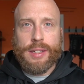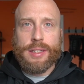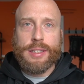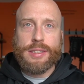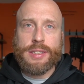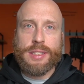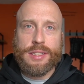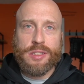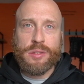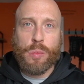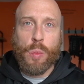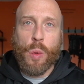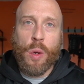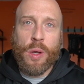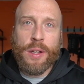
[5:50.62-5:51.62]
This is
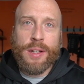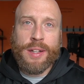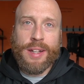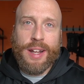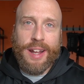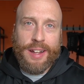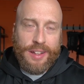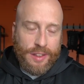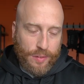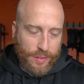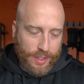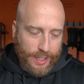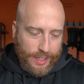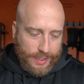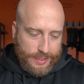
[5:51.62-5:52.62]
one and
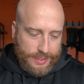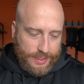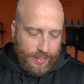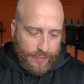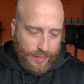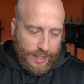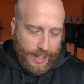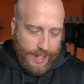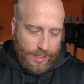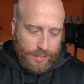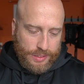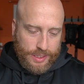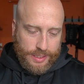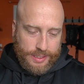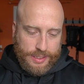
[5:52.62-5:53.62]
three eighths of an
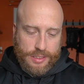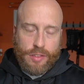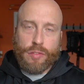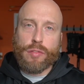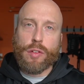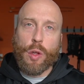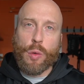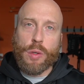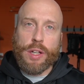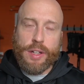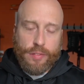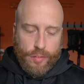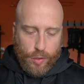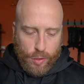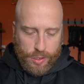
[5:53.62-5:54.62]
ounce, and this is the
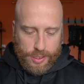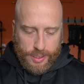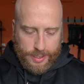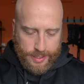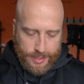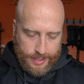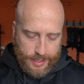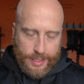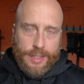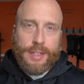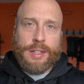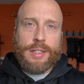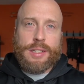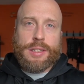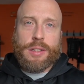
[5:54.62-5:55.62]
floating version.
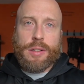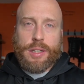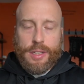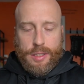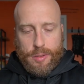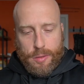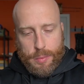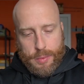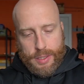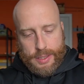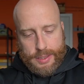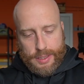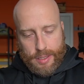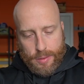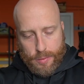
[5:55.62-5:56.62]
Go ahead and open
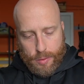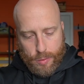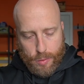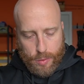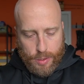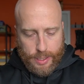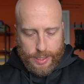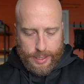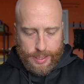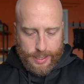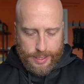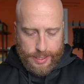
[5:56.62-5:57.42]
this up real quick.